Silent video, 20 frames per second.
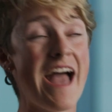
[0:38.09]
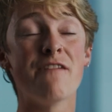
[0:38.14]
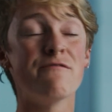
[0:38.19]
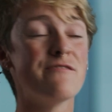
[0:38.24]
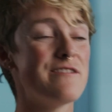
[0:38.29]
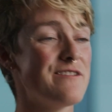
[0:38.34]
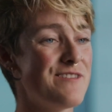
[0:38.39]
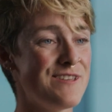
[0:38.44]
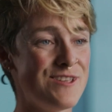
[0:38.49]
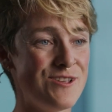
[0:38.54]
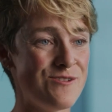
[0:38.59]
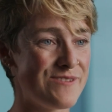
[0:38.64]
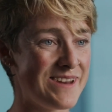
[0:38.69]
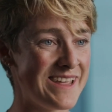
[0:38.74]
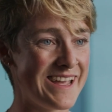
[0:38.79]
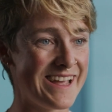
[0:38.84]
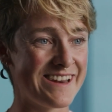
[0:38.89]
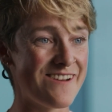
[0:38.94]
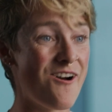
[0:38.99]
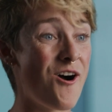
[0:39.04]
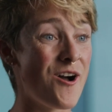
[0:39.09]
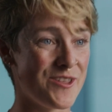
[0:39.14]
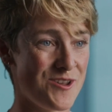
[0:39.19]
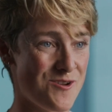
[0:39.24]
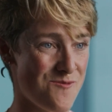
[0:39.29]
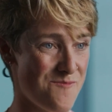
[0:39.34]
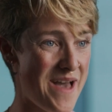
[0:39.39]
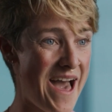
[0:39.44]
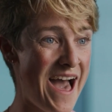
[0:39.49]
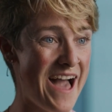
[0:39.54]
everything you need on
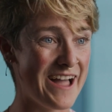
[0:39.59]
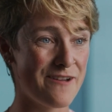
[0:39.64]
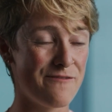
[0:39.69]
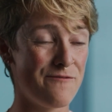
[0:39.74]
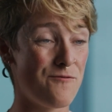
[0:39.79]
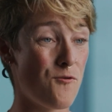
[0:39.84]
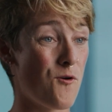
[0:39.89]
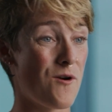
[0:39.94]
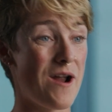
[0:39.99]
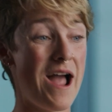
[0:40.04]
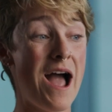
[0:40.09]
your back for